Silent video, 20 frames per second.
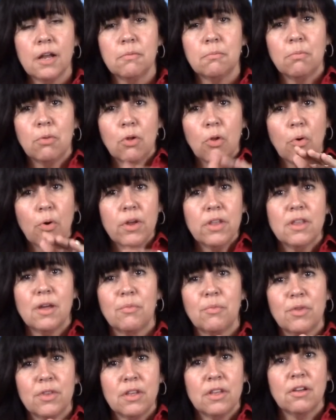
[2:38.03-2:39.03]
employ them
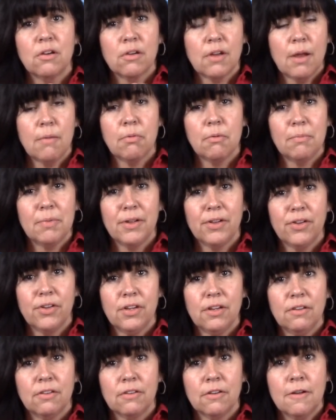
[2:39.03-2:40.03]
within their
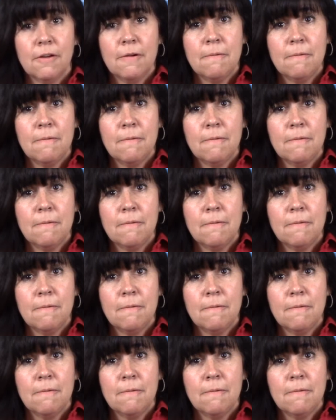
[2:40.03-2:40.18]
capabilities?